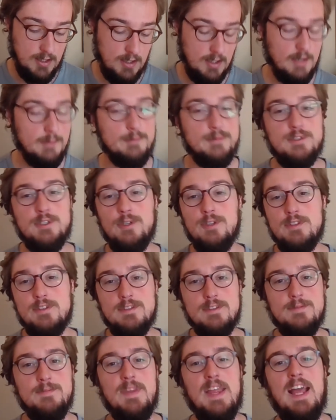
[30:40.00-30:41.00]
So
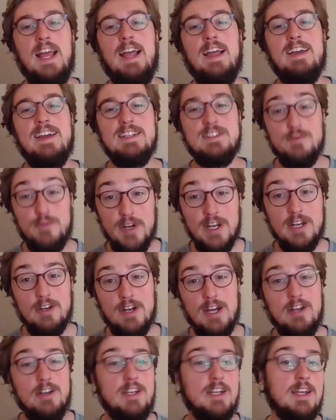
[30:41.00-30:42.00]
it's very
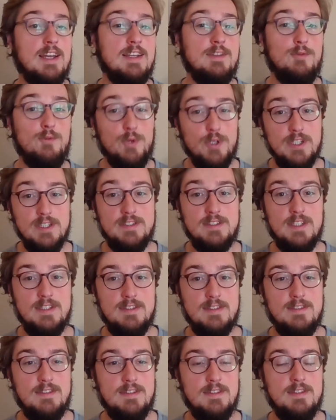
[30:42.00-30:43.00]
grounding. It really sets
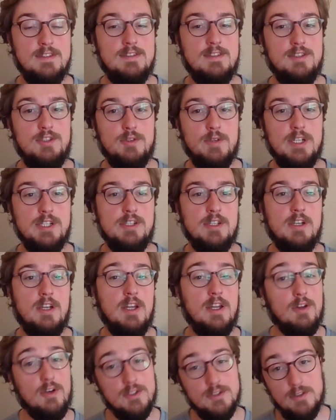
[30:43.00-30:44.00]
us in this situation.
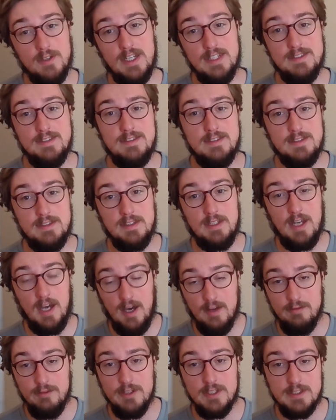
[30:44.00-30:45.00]
It also adds
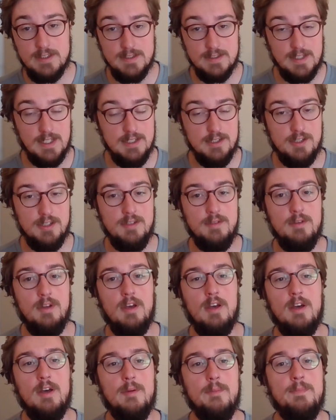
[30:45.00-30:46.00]
conflict and tension.
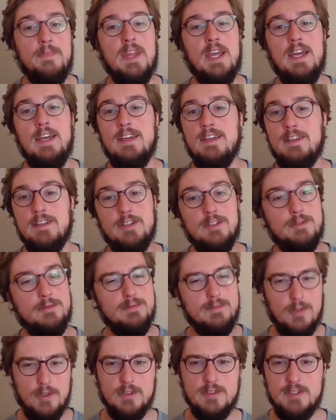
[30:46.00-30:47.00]

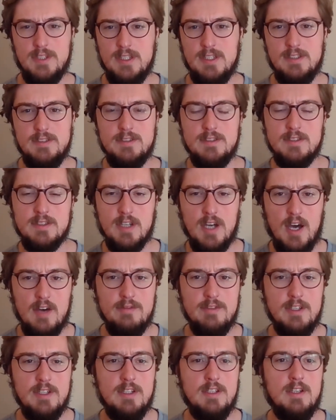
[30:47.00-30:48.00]
All of a sudden there's this
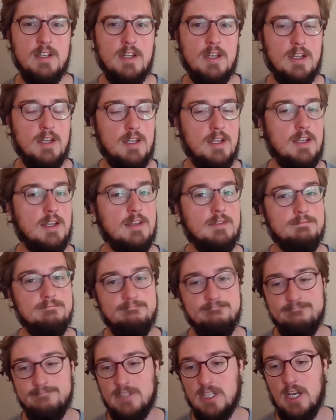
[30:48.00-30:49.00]
coffin.
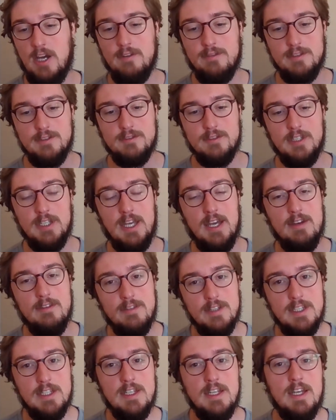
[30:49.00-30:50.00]
The coffin's really
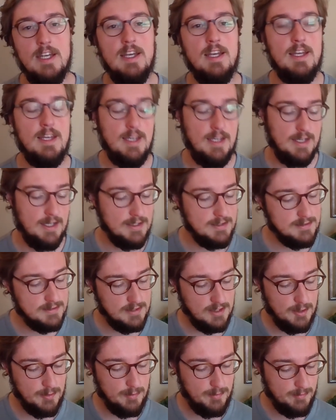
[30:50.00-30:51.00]
heavy. It ends
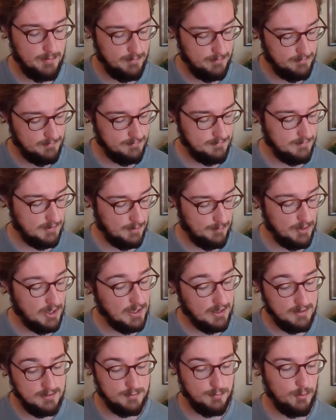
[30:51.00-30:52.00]
up, I'm not
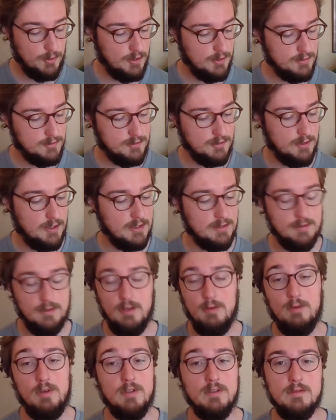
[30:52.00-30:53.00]
going to spoil the story, so
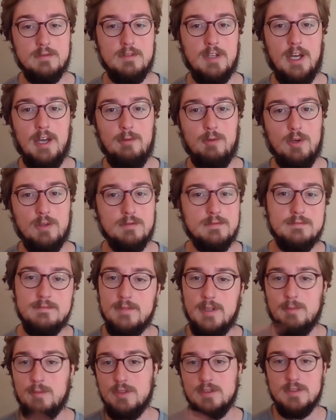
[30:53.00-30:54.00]
I won't.
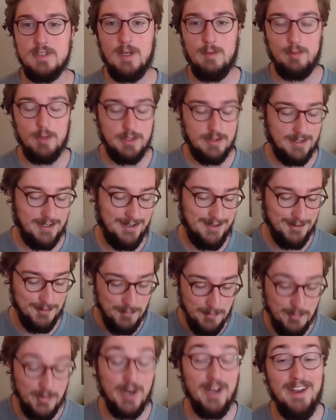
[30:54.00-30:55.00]
I'm going to stop right there.
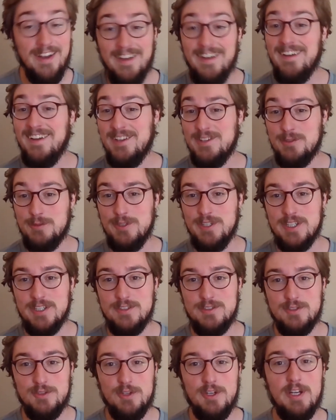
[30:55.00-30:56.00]
But it's a really good
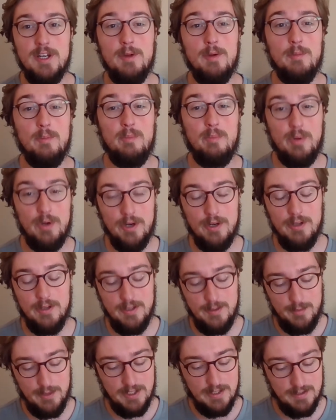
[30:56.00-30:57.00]
story, partly
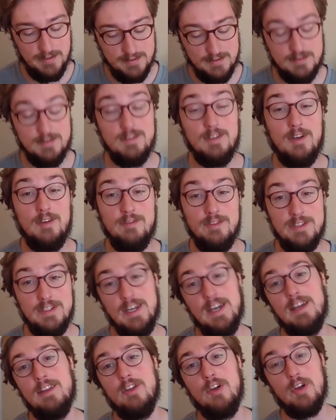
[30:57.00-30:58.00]
because of the
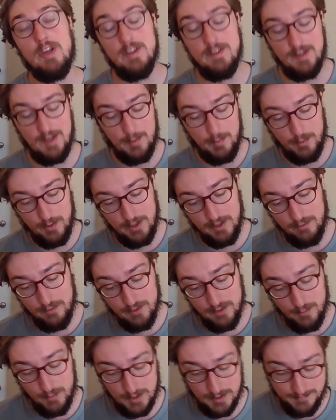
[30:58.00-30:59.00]
dialogue. It's operating
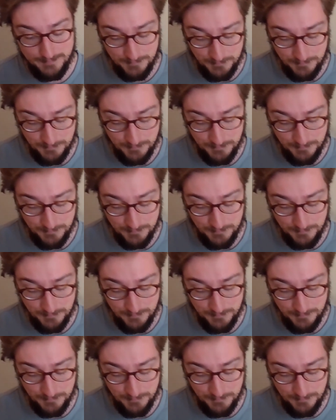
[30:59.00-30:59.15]
really well.